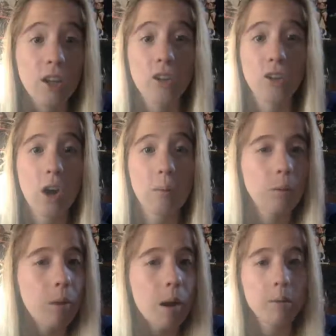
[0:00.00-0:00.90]
So
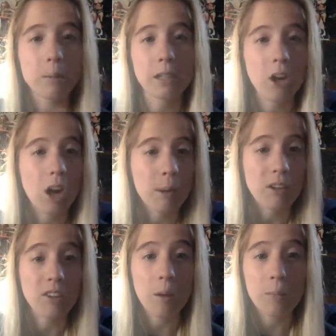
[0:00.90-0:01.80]
we'll probably talk about
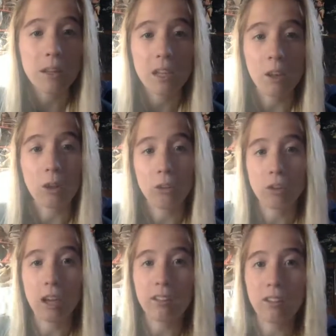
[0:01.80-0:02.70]
something along those
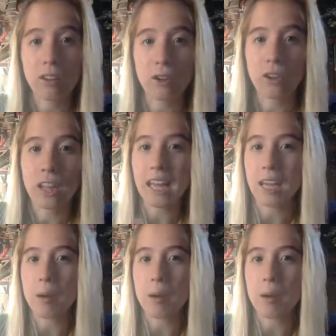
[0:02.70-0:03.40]
lines, a little like